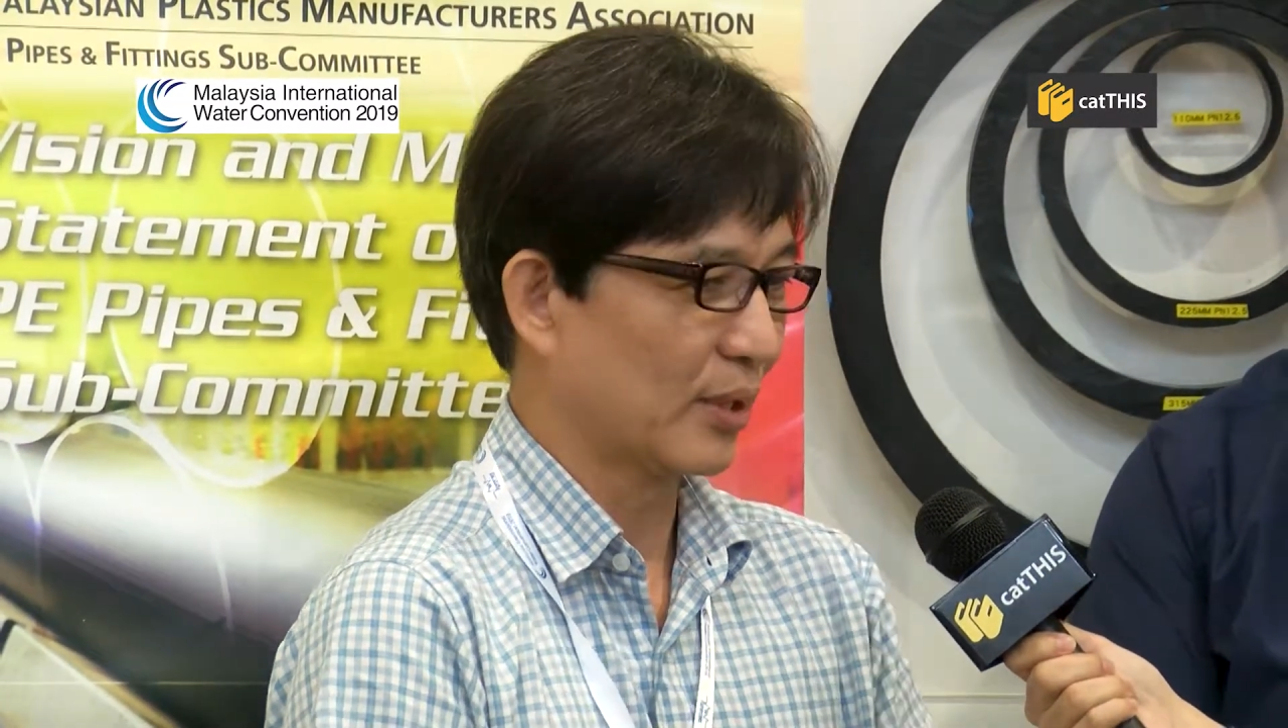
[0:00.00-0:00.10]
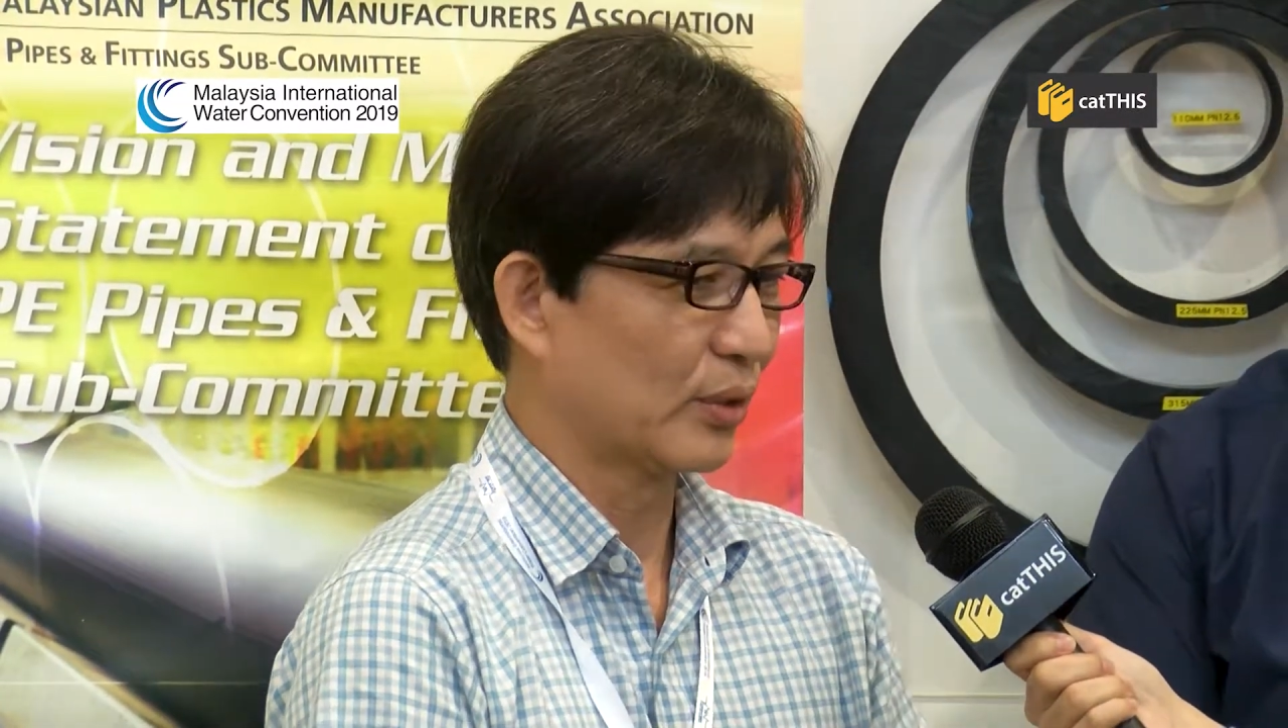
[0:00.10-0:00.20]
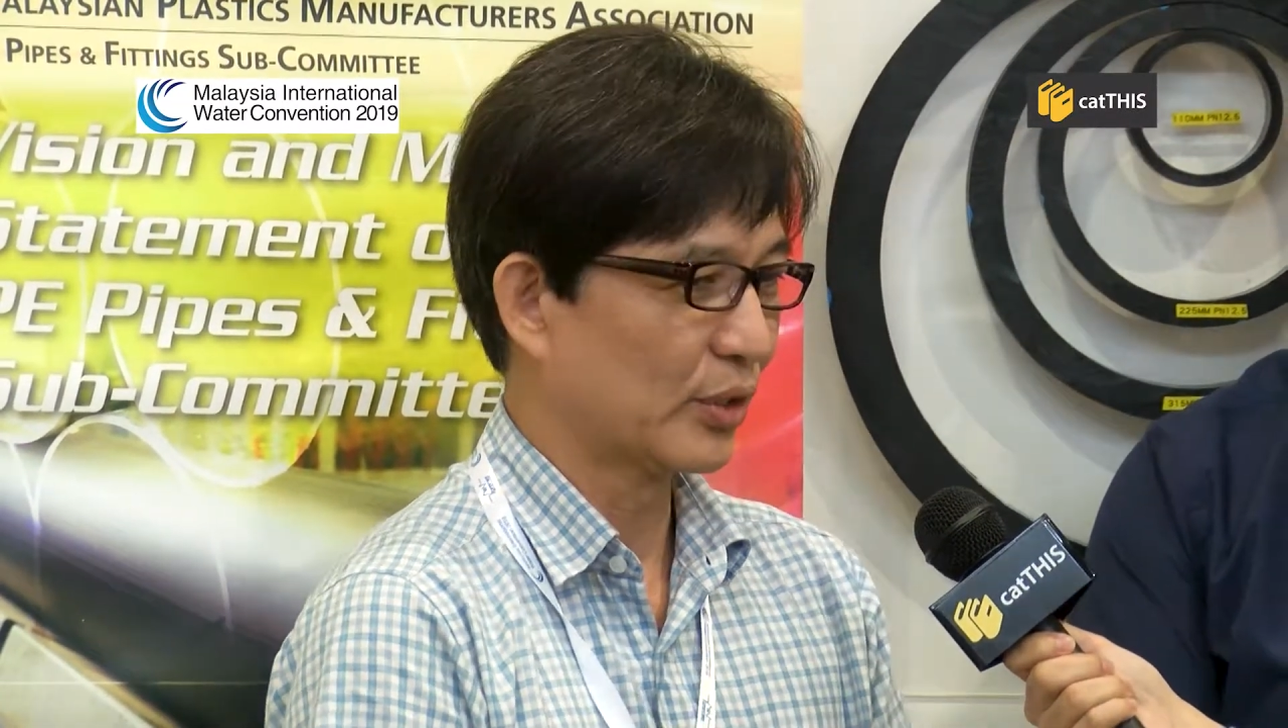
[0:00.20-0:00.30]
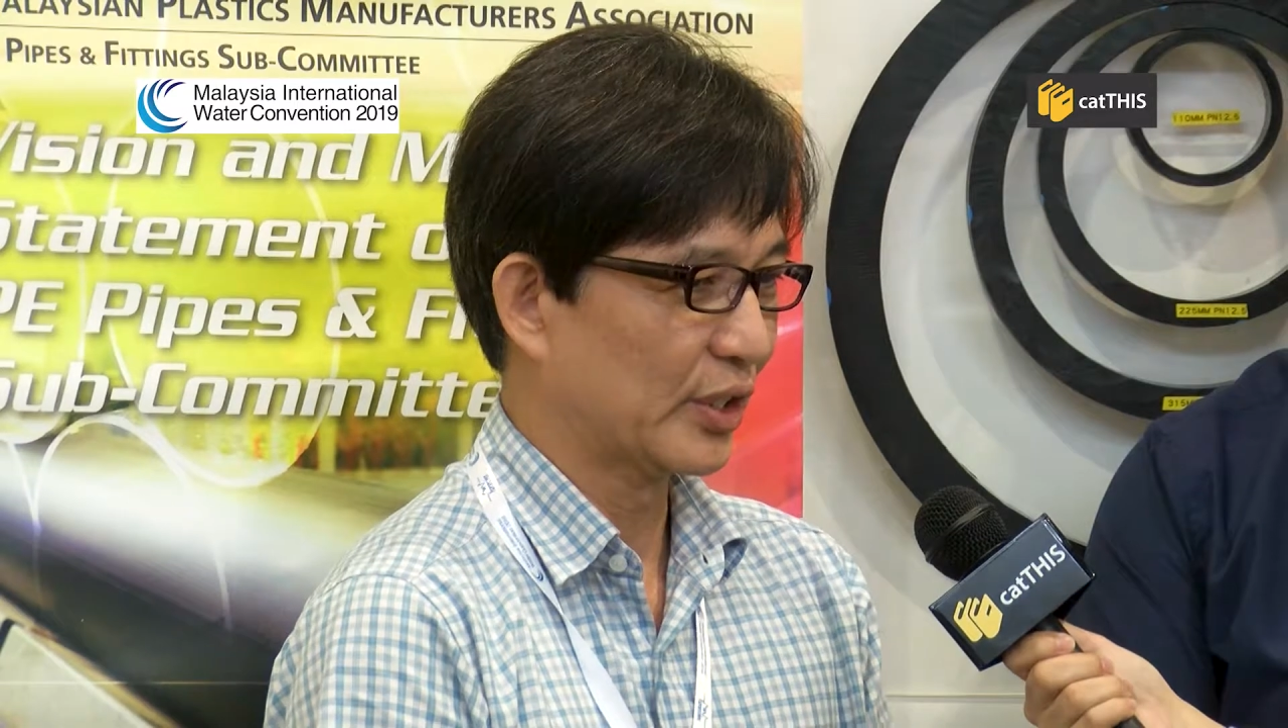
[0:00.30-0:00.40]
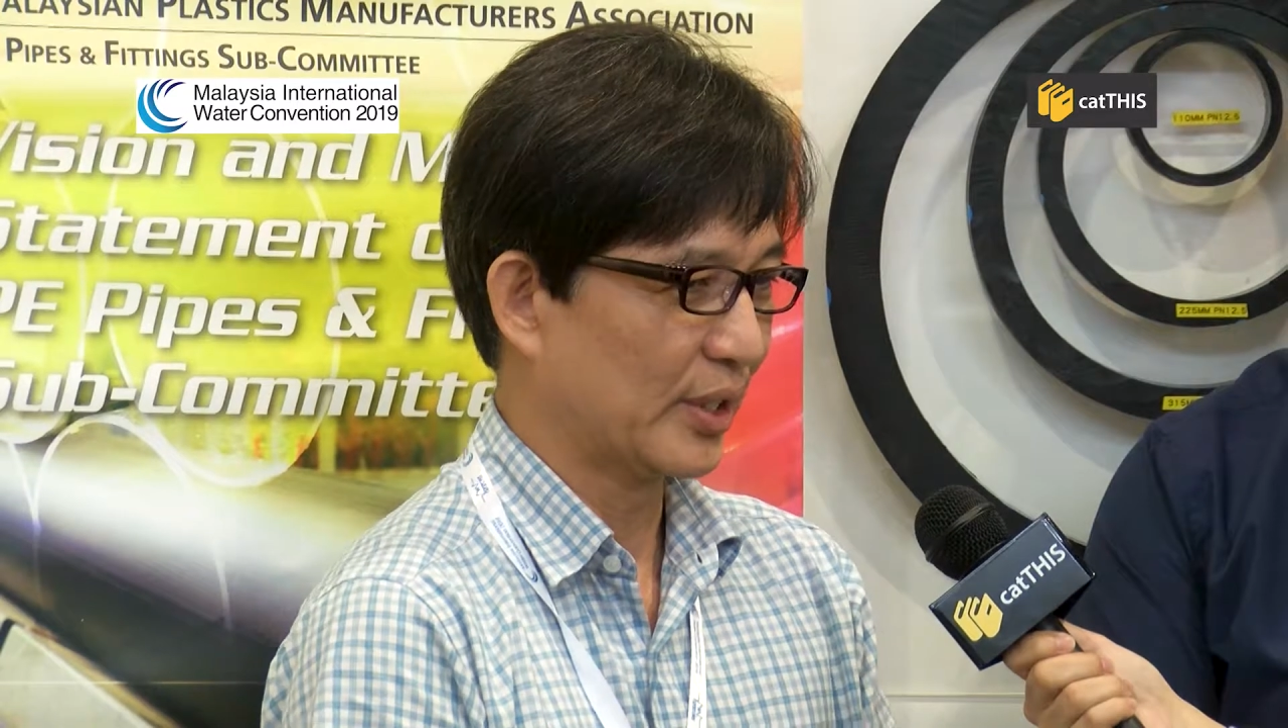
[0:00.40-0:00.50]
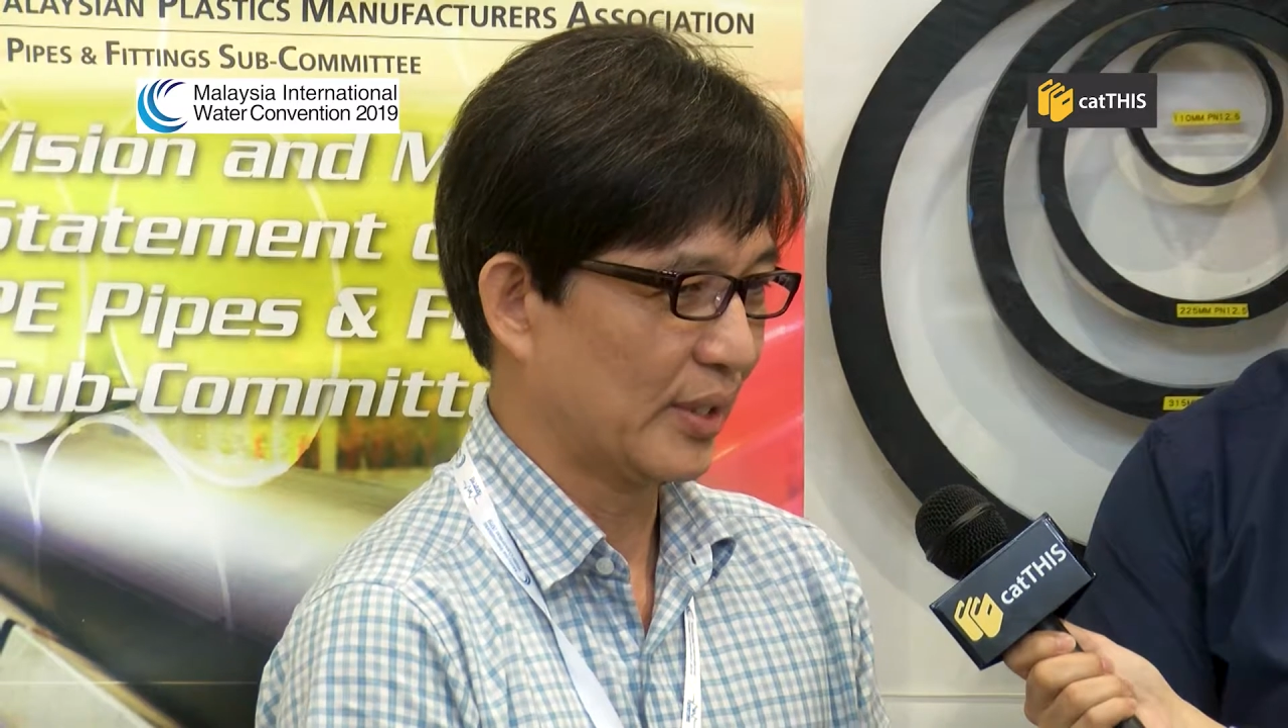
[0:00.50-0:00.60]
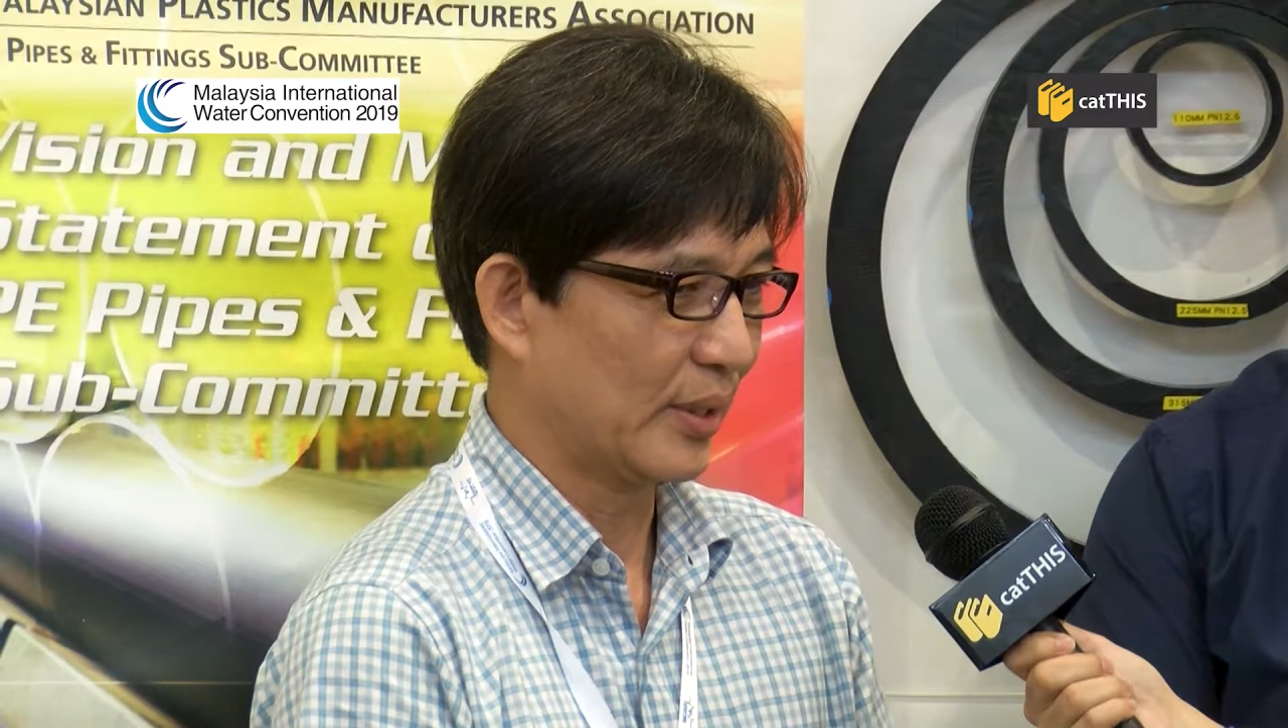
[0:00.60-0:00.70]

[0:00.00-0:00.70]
good